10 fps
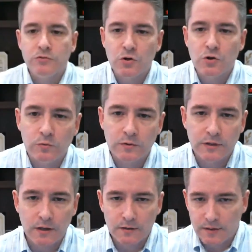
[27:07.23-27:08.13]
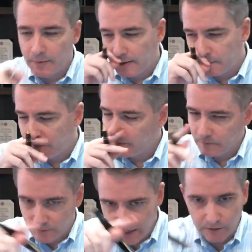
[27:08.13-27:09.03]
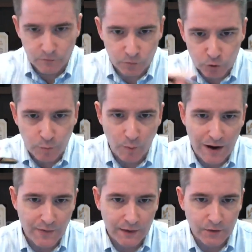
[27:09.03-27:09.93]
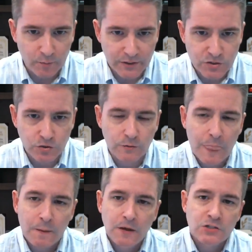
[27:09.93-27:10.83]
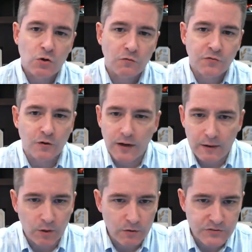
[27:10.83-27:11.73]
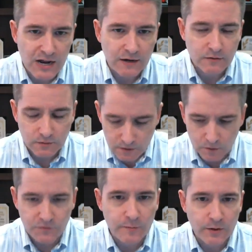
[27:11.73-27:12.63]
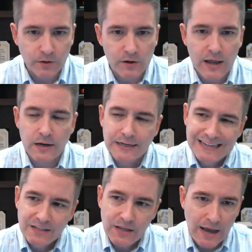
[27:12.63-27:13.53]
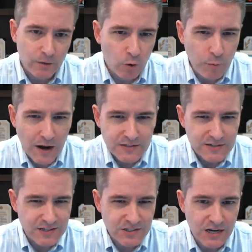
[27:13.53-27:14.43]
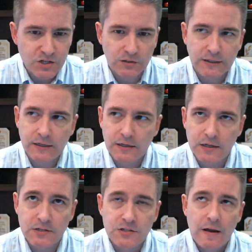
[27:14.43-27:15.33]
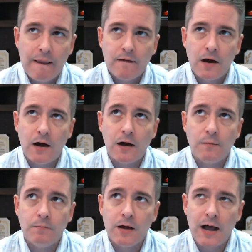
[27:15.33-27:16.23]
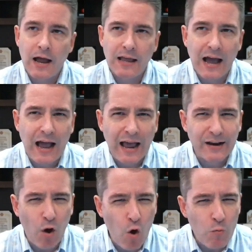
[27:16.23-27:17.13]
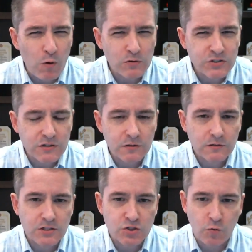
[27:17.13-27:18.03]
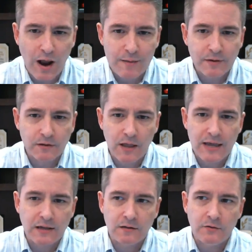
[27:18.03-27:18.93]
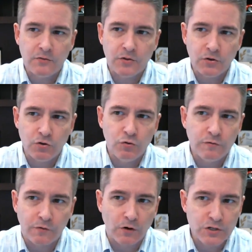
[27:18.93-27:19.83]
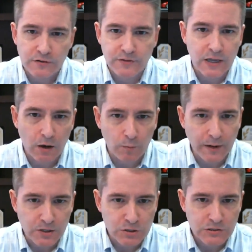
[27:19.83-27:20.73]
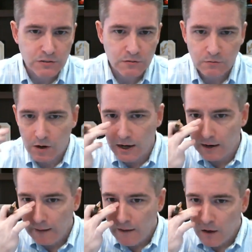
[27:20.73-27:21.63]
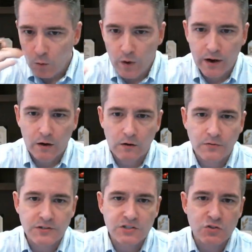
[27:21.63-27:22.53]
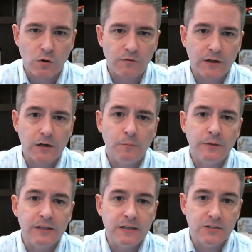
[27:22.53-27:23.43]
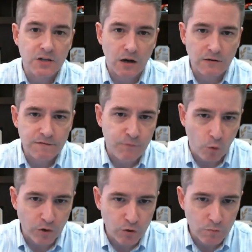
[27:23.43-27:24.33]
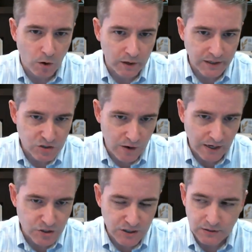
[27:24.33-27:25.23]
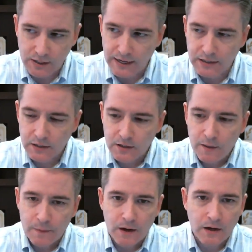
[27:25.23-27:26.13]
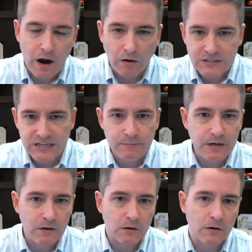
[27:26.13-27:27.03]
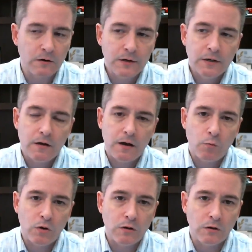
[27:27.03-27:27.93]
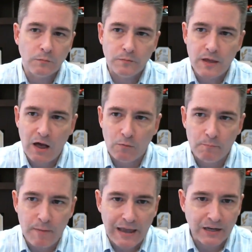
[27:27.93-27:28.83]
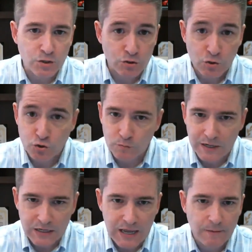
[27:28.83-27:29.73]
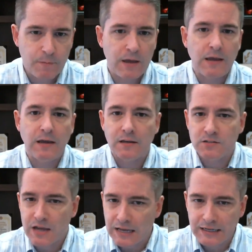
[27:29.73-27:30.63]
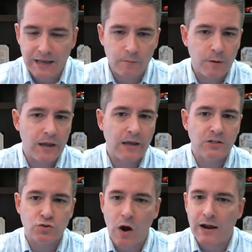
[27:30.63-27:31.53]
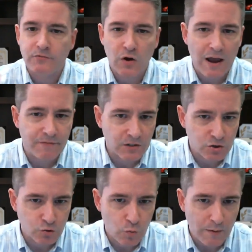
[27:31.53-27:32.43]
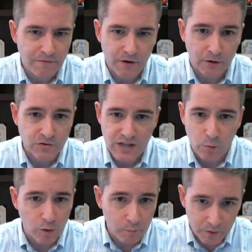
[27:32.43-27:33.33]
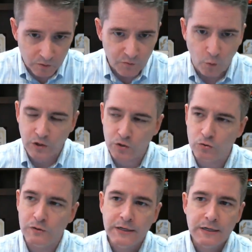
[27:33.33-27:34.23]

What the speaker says: So let me kind of loop around that a little bit too. So for anyone who's not familiar yet, the iEnroll process essentially is, I'd almost describe it like the new version of the Yellow Pages, right? Where this is sort of like a completely done for you marketing strategy. Like our team here will help manage your social media campaigns, ad campaigns, drive traffic to web funnels that we'll build for you,